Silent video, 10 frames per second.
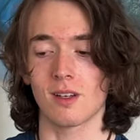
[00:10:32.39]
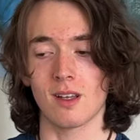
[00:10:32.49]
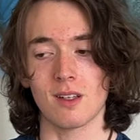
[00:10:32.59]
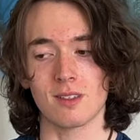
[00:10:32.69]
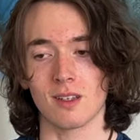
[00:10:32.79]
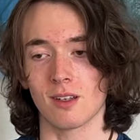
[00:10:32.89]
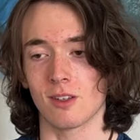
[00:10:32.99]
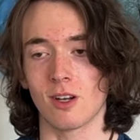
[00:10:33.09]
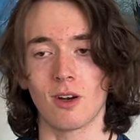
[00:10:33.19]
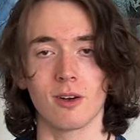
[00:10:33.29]
it's like a
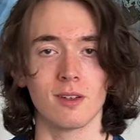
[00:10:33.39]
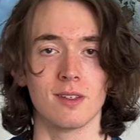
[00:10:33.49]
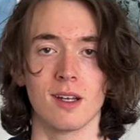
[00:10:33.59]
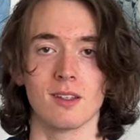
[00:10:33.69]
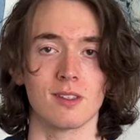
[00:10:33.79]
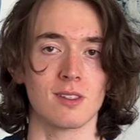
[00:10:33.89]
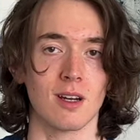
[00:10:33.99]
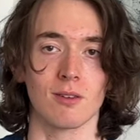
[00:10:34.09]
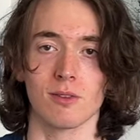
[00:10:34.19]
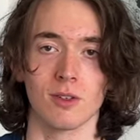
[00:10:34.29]
hard dense
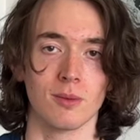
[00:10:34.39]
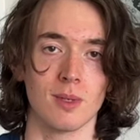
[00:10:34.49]
styrofoam.